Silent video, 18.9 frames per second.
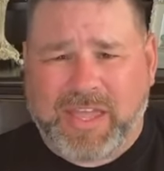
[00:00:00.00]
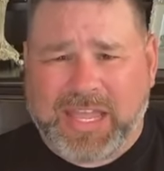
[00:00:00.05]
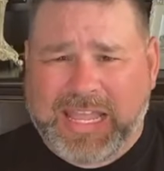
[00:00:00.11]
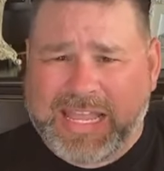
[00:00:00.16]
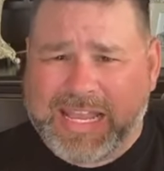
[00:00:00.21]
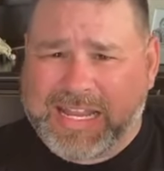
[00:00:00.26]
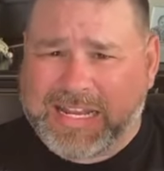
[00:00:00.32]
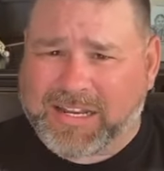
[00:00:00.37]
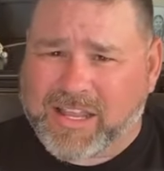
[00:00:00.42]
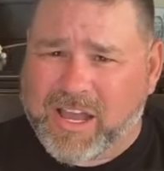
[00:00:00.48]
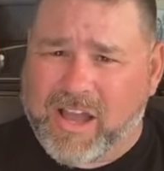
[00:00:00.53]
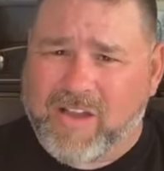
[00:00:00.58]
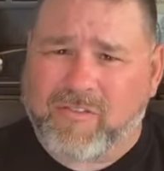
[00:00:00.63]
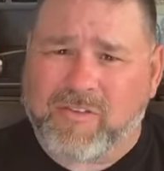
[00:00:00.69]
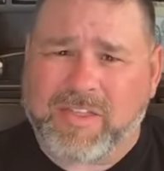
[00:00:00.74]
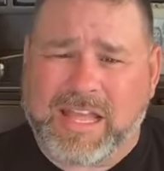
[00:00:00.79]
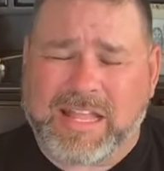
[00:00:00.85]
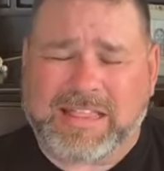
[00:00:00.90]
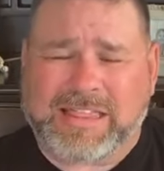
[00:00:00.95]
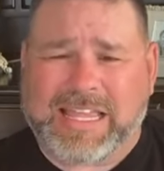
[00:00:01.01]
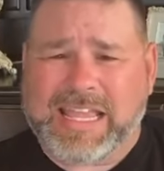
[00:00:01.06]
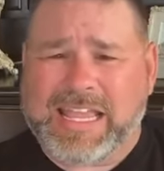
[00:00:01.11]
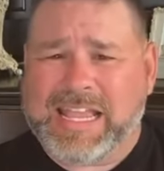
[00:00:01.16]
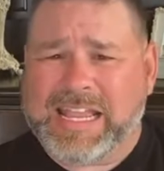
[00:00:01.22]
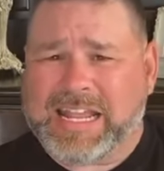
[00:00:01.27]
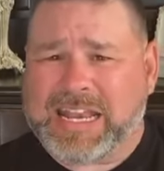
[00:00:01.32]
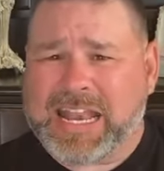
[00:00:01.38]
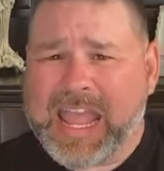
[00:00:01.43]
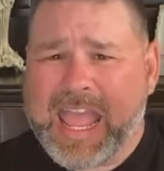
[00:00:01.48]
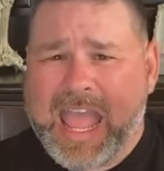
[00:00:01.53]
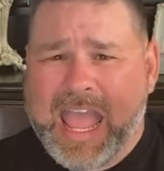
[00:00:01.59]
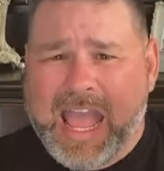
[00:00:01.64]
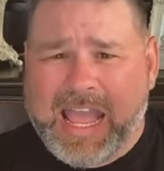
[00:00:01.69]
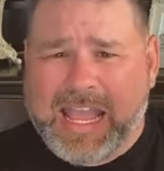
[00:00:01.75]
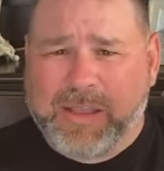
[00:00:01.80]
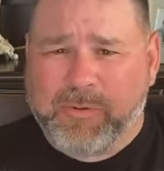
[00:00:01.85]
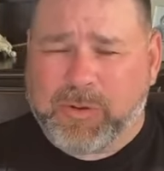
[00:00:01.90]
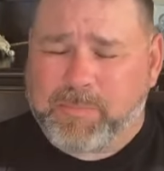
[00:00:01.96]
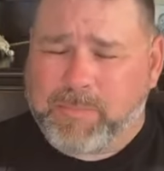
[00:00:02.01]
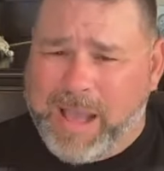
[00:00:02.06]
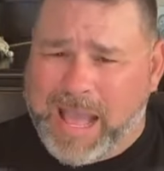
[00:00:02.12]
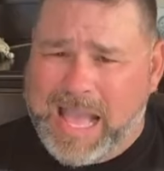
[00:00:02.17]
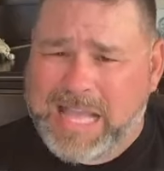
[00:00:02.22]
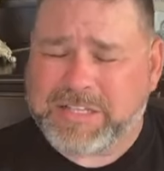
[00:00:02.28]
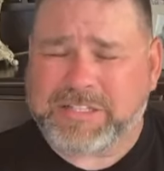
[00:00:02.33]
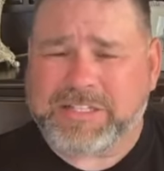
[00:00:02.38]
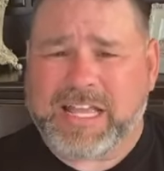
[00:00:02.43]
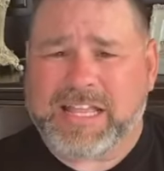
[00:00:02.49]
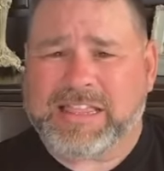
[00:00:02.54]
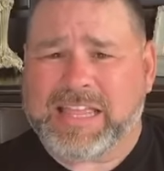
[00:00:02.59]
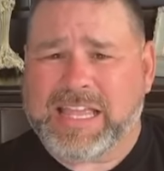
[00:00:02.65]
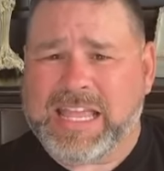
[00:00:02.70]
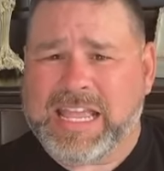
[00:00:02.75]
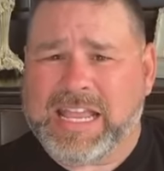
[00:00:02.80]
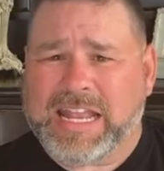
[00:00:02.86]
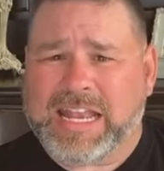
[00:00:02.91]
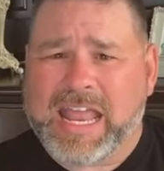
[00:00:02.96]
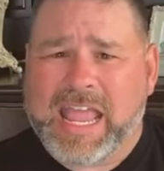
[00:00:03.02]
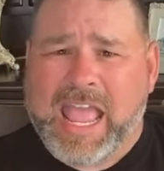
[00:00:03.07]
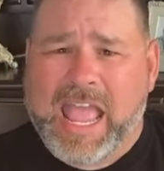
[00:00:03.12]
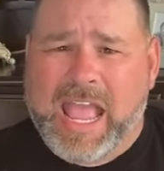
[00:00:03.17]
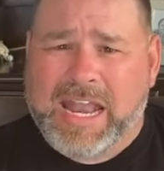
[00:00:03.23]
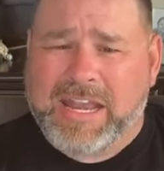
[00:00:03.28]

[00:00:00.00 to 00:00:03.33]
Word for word: thing and cover that thing and he would patch that thing and,